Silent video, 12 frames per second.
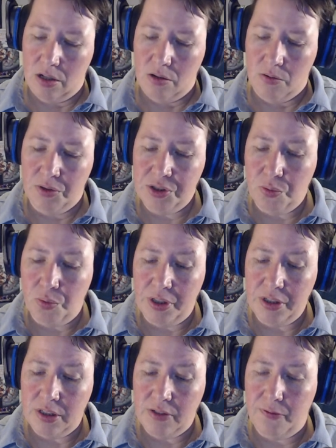We'll do
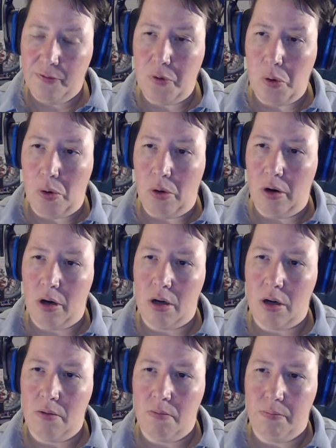
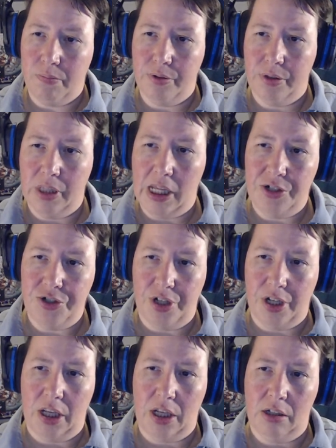1d4
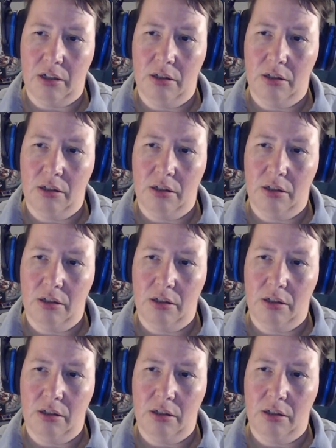bludgeoning